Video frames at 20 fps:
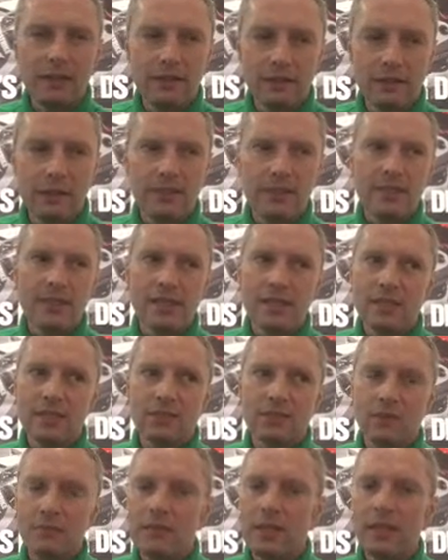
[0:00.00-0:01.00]
This is,
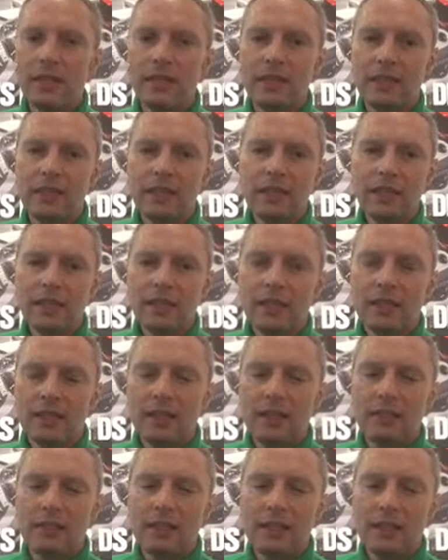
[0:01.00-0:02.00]
for me,
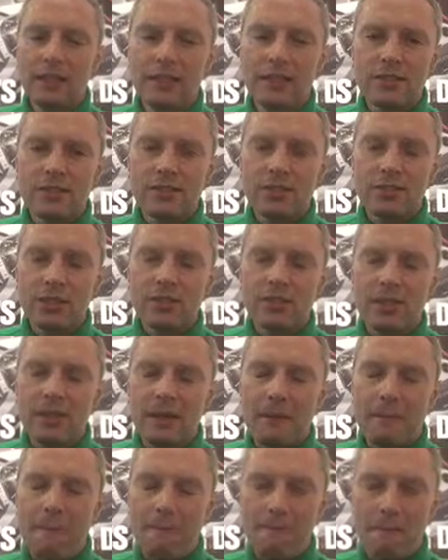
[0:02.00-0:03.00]
is just a